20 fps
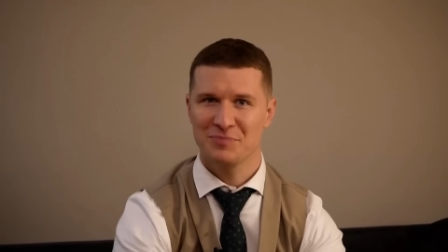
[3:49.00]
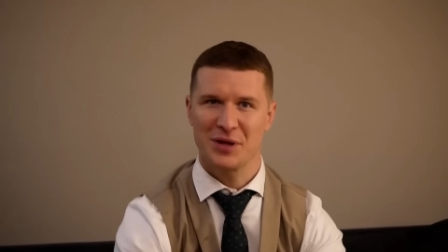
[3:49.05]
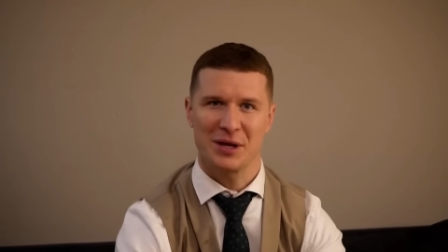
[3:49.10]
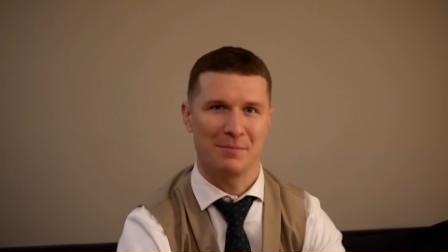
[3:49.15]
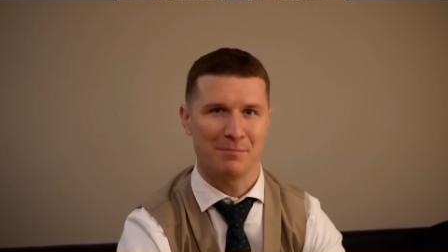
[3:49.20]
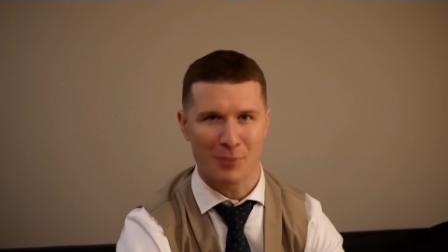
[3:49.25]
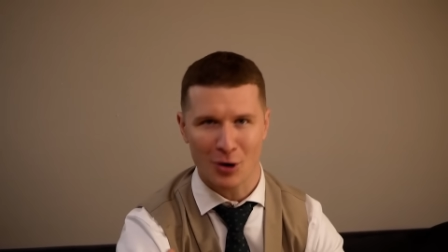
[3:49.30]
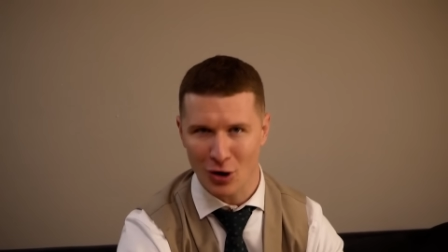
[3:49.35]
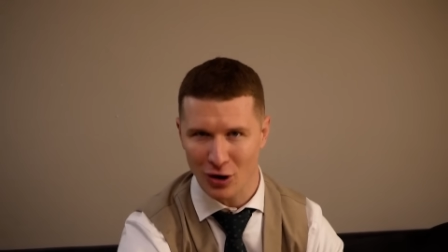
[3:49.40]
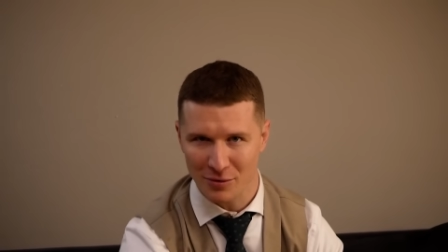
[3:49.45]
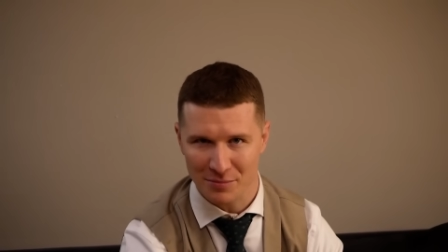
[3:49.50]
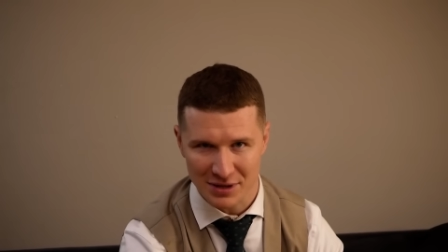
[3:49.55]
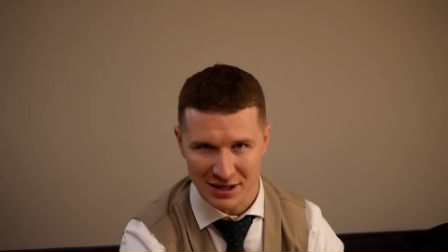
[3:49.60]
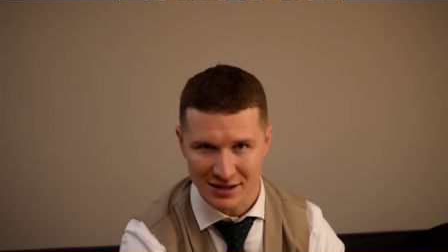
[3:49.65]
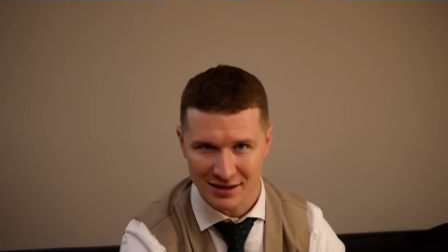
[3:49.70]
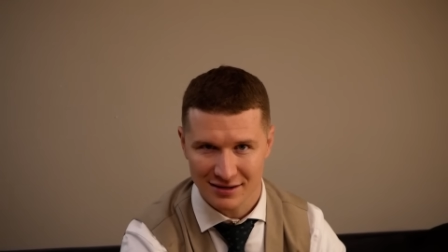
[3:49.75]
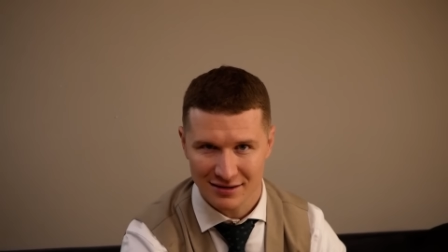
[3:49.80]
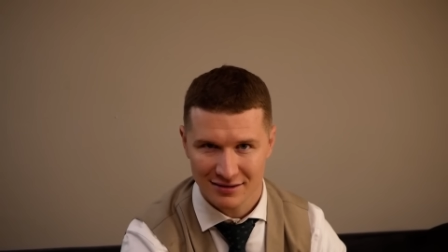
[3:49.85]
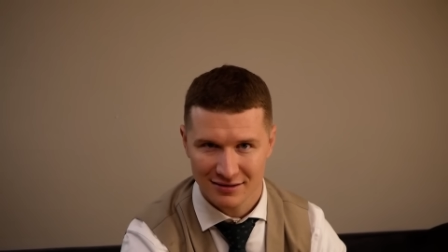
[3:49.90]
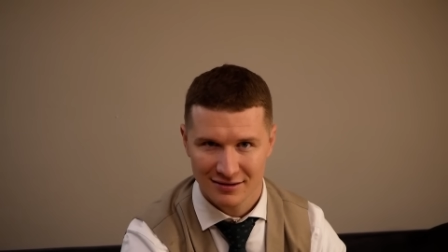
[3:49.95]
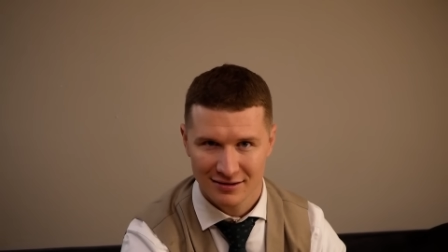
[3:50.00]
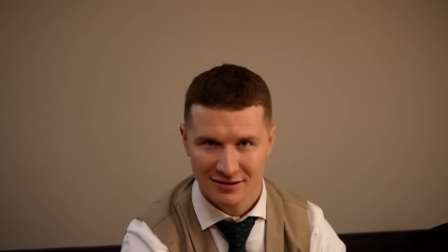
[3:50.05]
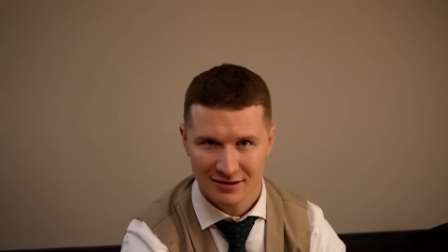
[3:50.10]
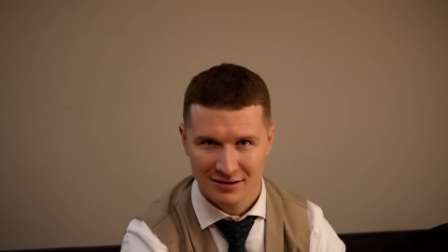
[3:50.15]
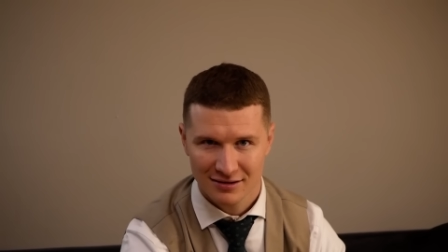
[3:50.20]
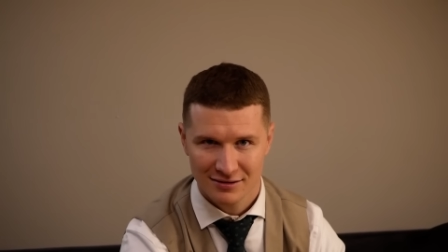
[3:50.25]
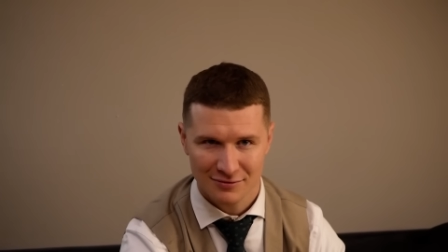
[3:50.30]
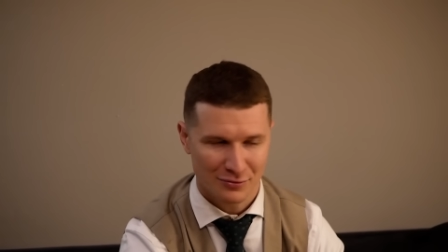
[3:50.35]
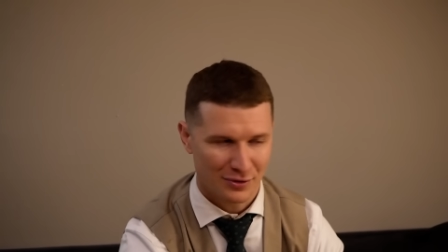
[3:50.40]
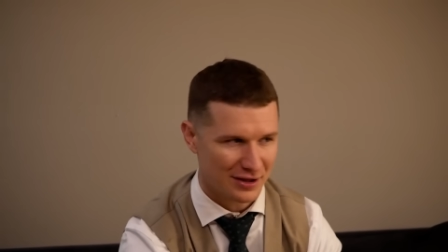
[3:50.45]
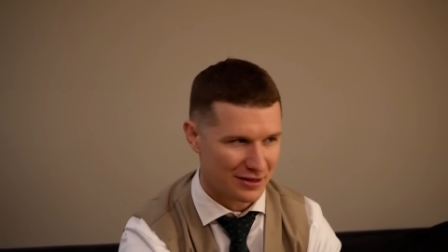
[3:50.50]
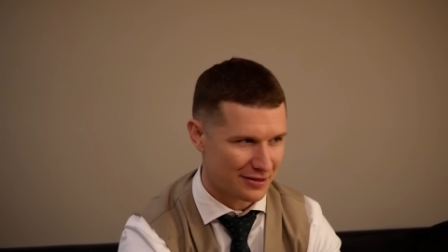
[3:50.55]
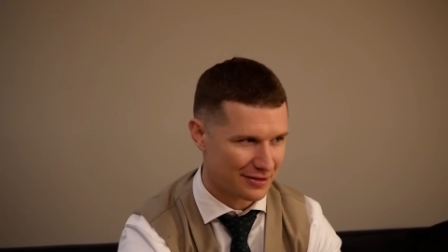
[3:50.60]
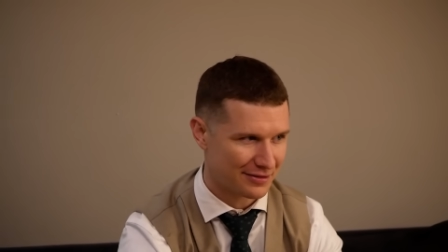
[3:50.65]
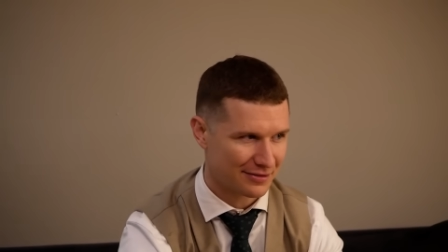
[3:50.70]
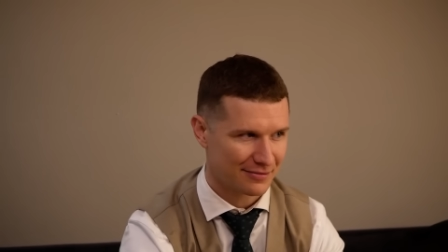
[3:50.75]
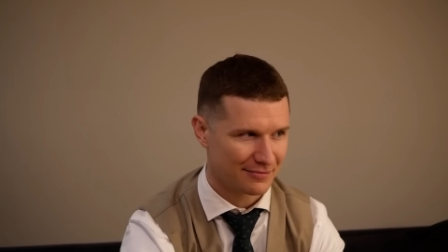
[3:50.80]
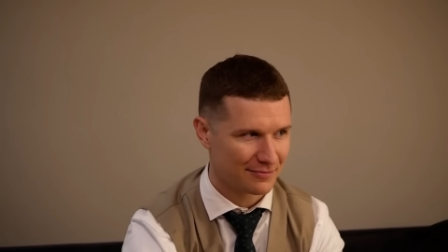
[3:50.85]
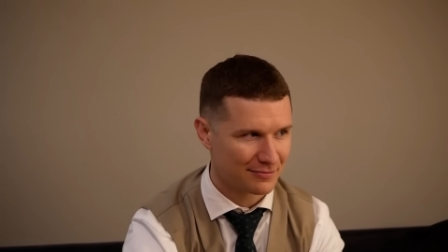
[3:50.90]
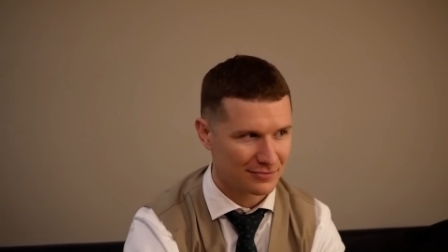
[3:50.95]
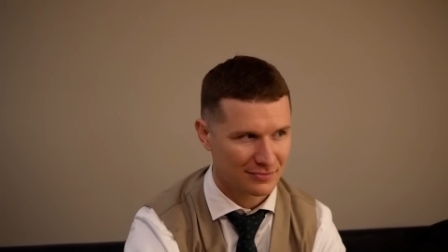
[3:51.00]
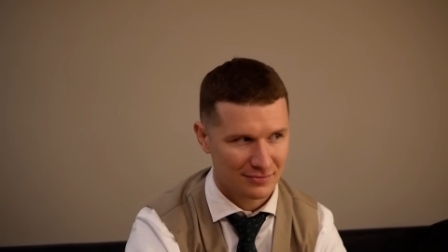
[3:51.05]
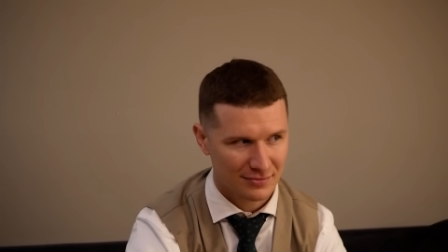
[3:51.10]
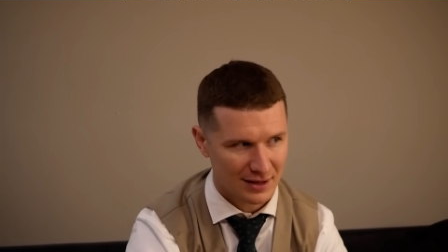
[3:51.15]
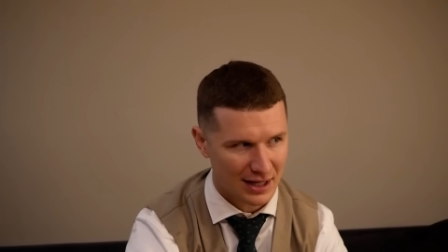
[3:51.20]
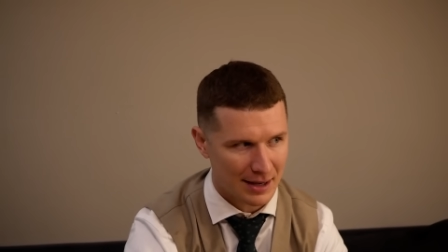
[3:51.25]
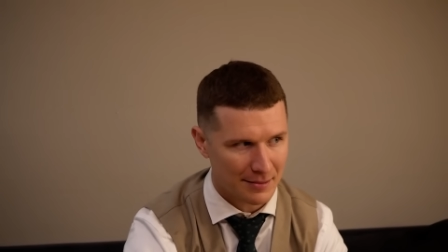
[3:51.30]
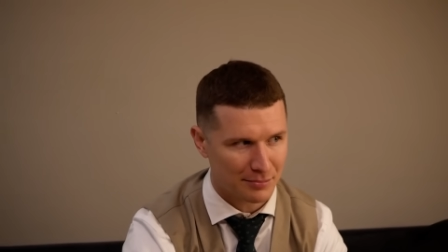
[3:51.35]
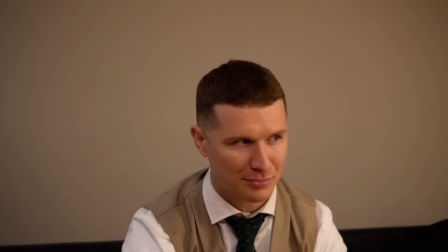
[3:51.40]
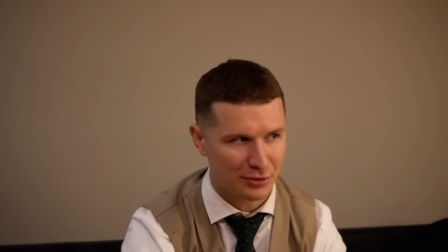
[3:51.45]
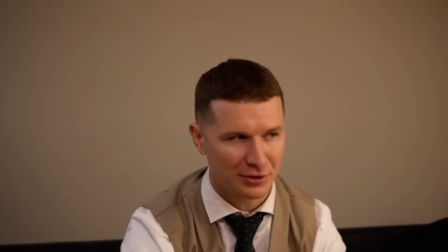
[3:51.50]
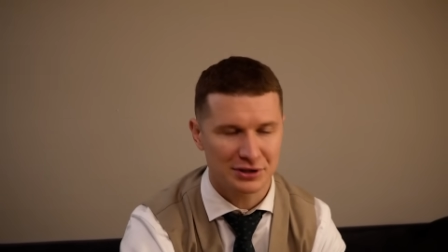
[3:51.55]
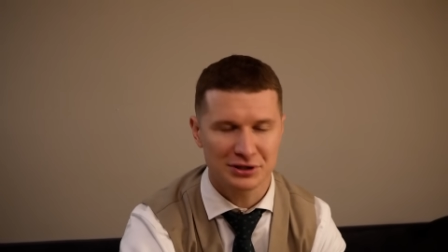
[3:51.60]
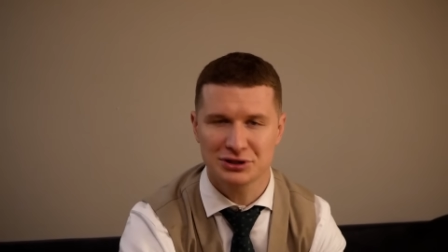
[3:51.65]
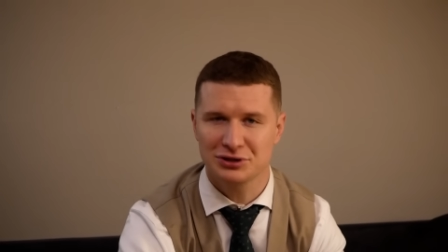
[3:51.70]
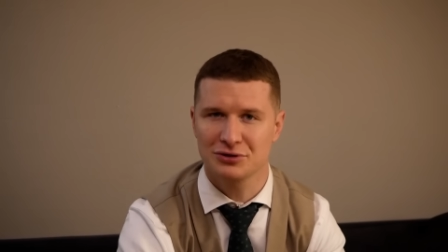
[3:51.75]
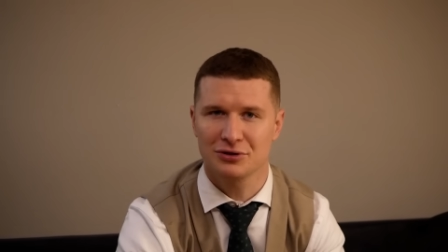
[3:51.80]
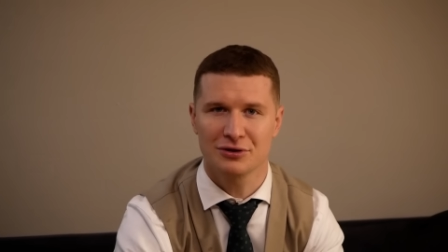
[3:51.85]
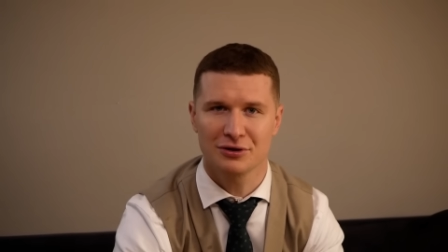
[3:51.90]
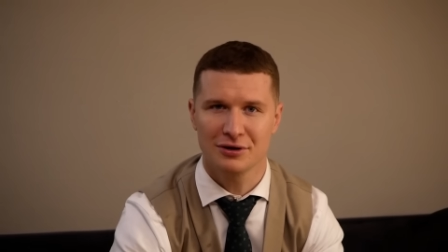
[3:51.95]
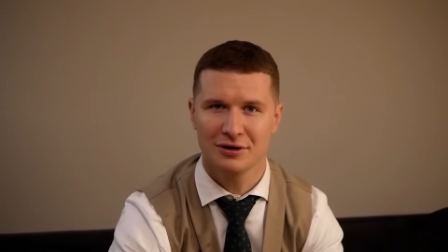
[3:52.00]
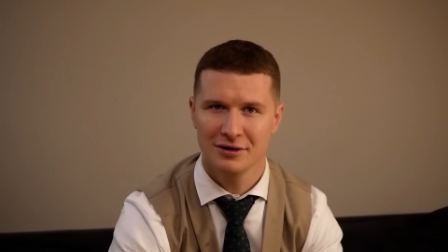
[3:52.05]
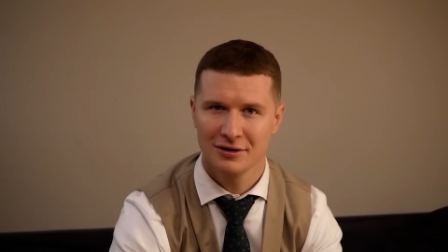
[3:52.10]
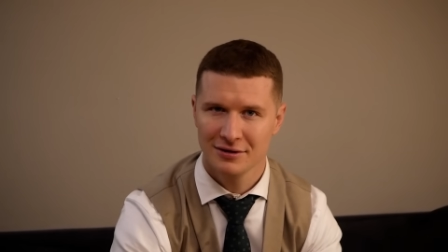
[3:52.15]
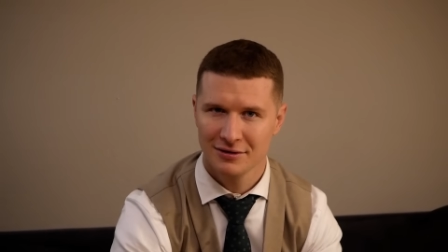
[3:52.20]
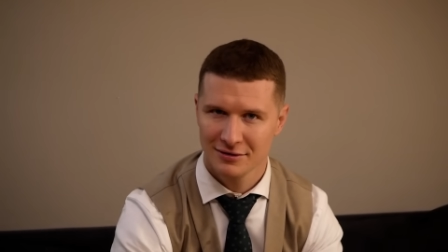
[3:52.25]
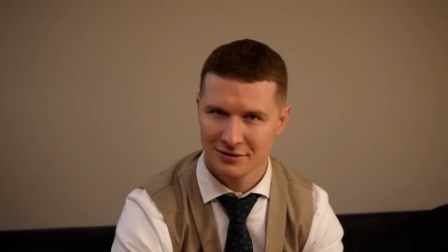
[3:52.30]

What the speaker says: and Barbie with, I'm pretty sure,